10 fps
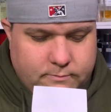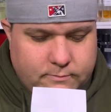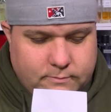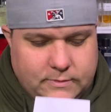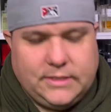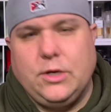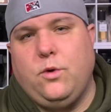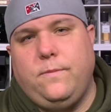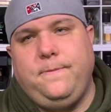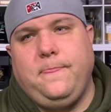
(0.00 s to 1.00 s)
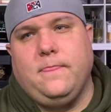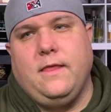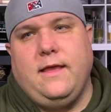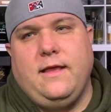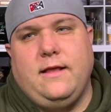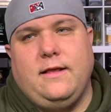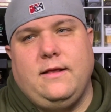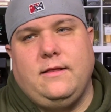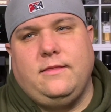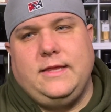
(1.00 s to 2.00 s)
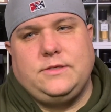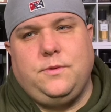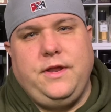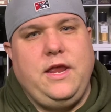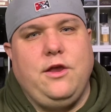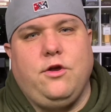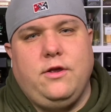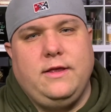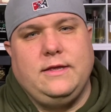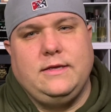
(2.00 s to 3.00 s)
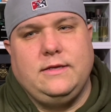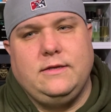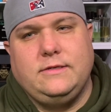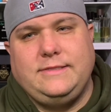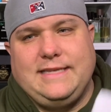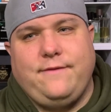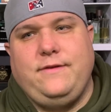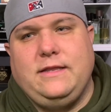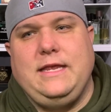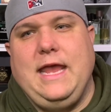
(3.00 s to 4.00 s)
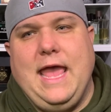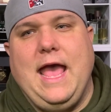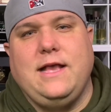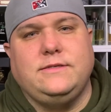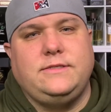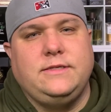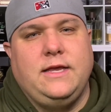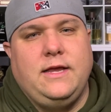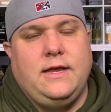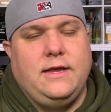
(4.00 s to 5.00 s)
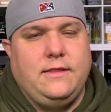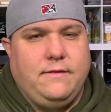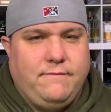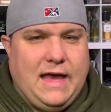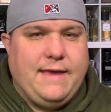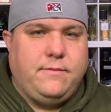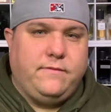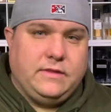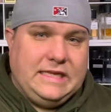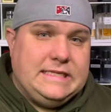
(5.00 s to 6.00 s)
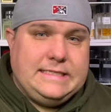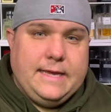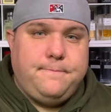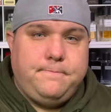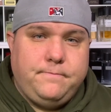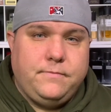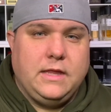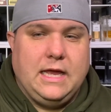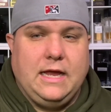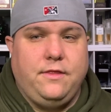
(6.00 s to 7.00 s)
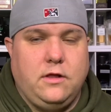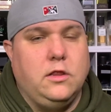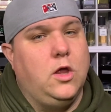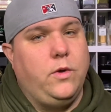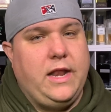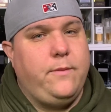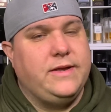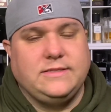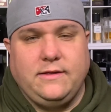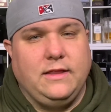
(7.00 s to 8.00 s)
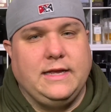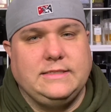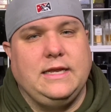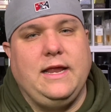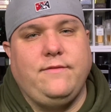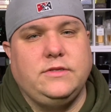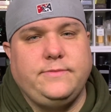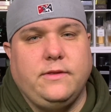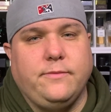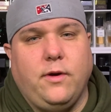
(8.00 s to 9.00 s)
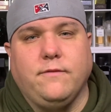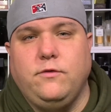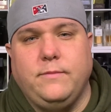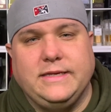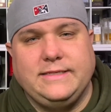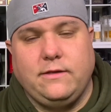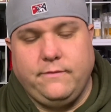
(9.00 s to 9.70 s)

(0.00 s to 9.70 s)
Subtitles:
So this one here definitely has the vibe of Elysium, the cologne anyways. Like I said, I haven't smelled the parfum myself,